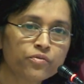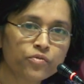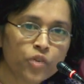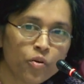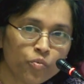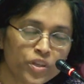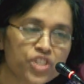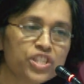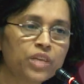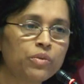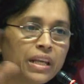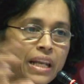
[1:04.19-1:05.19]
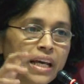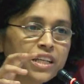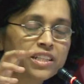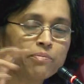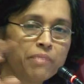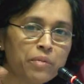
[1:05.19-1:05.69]
from which they will
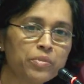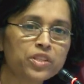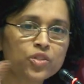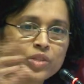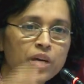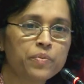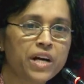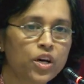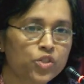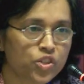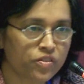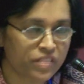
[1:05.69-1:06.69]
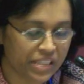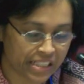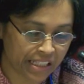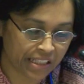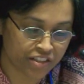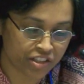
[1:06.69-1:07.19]
elect members to the upper houses of the
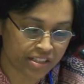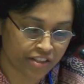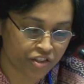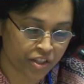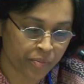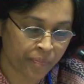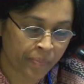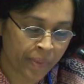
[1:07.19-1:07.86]
state legislature.